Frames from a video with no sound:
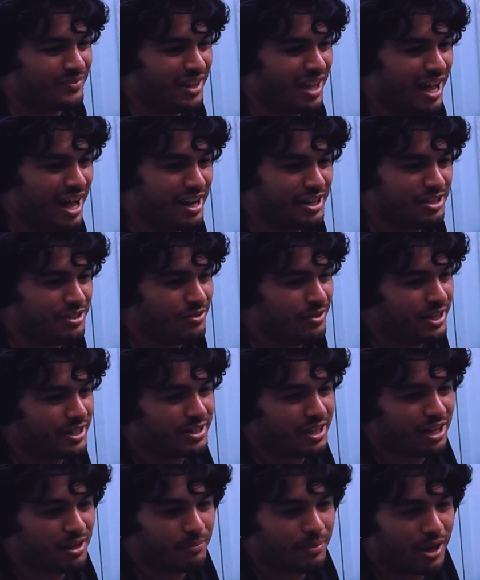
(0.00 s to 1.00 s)
I didn't know
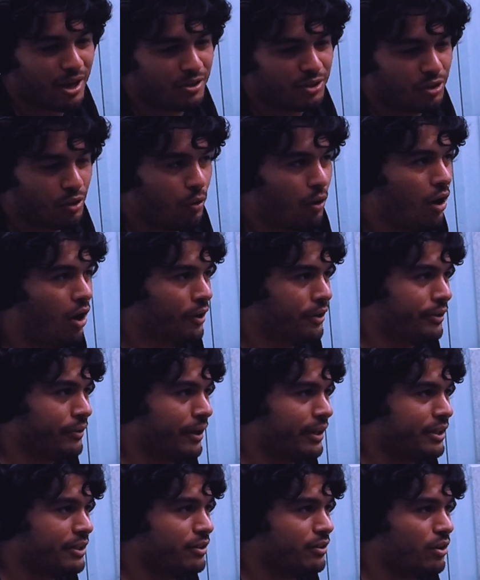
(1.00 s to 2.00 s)
anything about, audio.
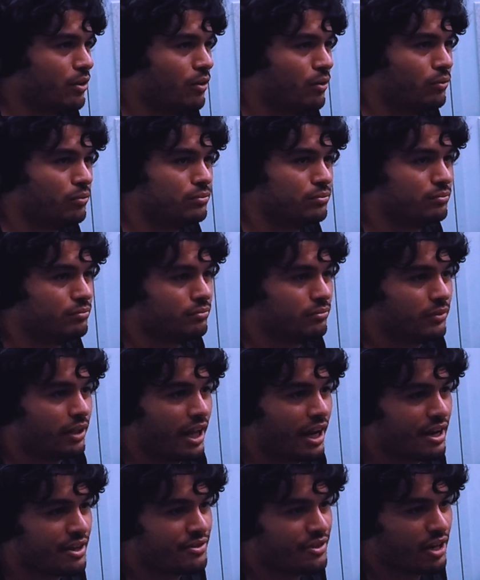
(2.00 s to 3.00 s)
I didn't know
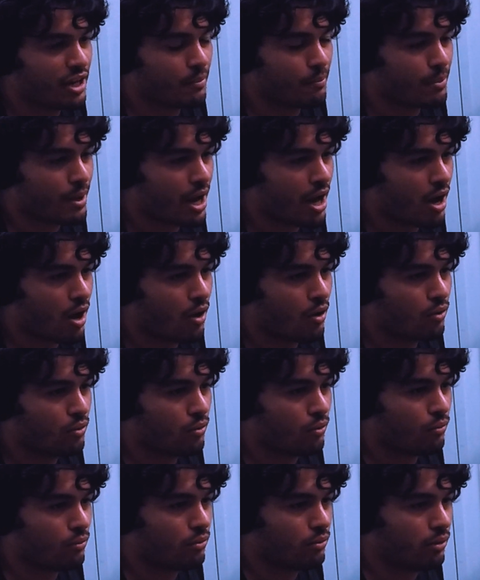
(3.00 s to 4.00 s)
anything
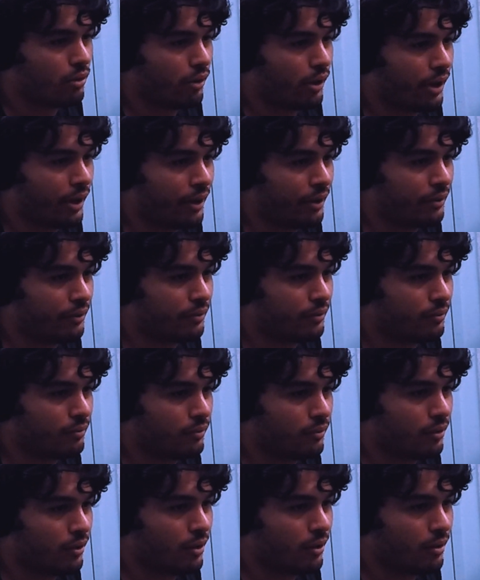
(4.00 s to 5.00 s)
about,
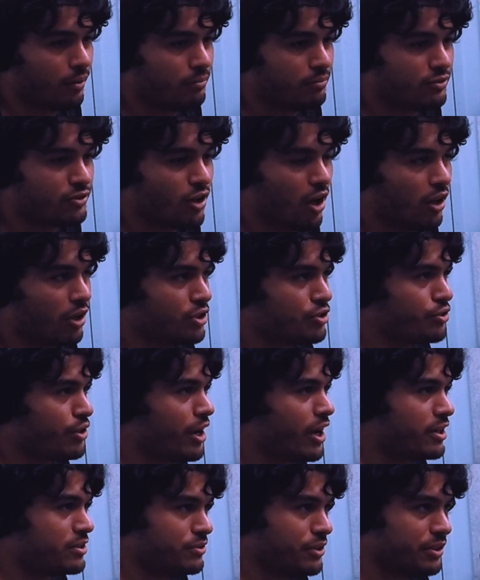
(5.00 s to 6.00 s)
dolly
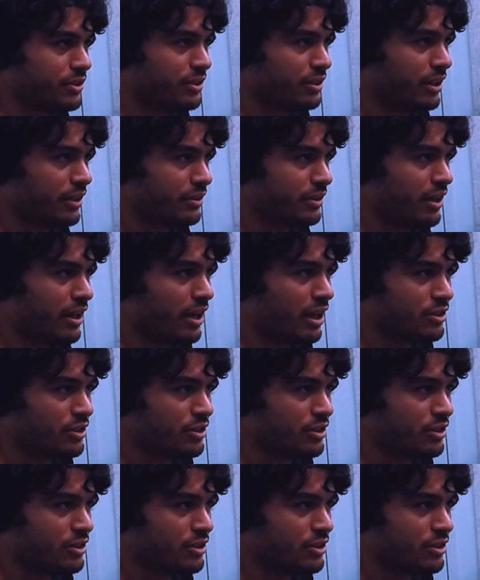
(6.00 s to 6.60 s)
tracks or anything like that.